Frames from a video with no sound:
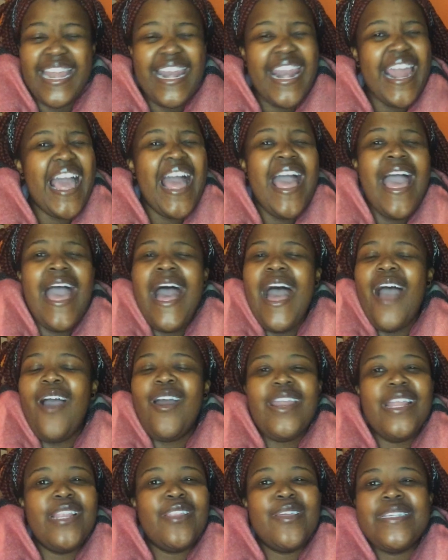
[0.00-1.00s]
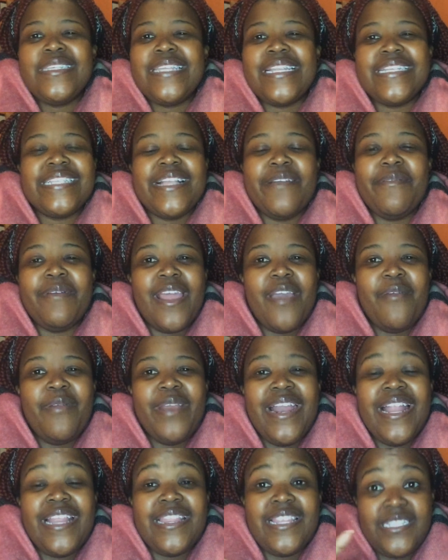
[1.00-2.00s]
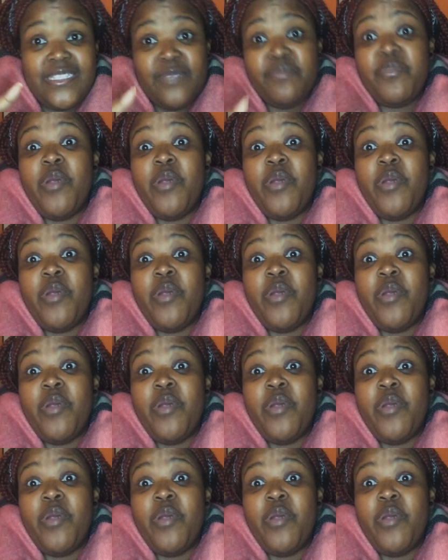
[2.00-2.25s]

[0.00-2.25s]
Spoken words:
Like, I can't anticipate like this is